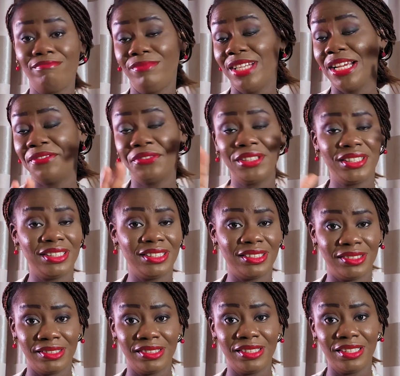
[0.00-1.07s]
everything
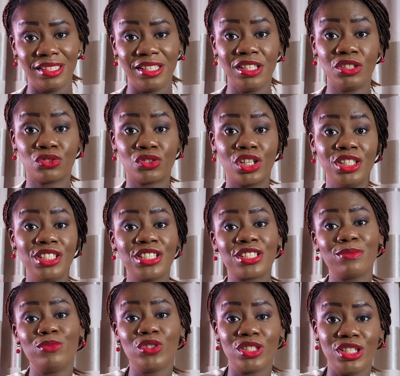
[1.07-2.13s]
is running
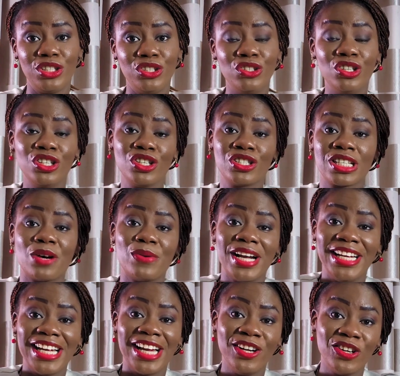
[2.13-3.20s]
smoothly. Those are our
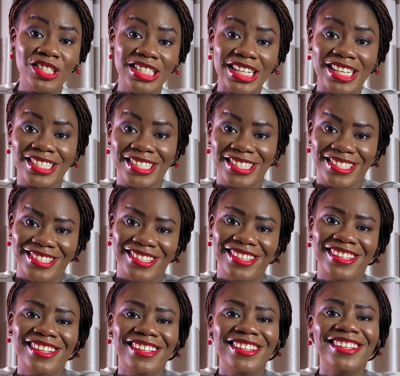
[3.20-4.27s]
yalojas
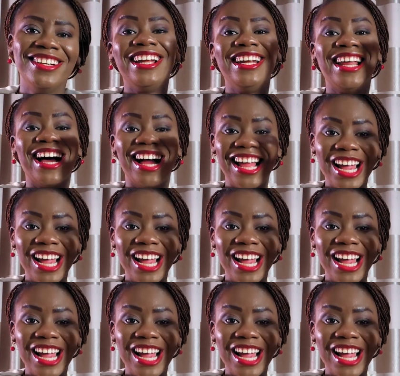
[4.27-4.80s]
that